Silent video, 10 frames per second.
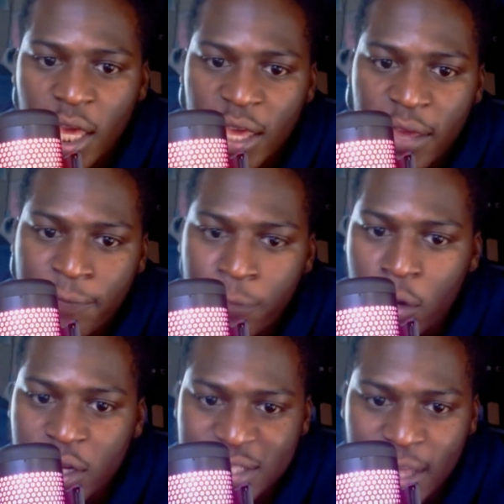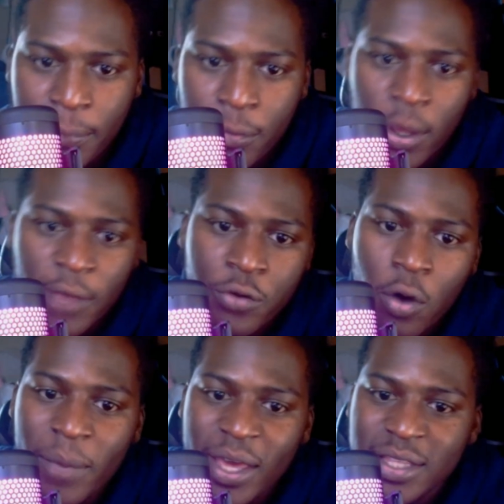for example, if you're going to
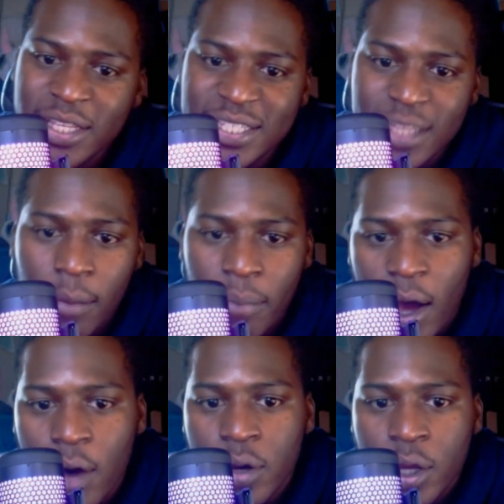make a list about,